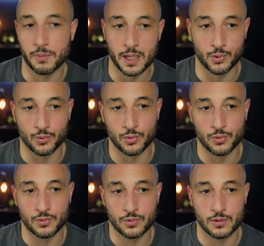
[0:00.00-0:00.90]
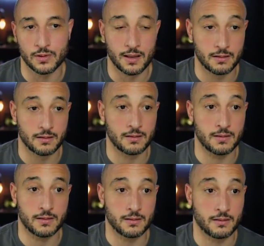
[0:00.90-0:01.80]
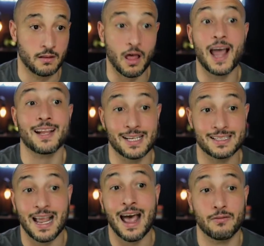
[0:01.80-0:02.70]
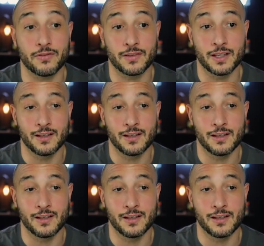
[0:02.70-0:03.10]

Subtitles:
people like this have.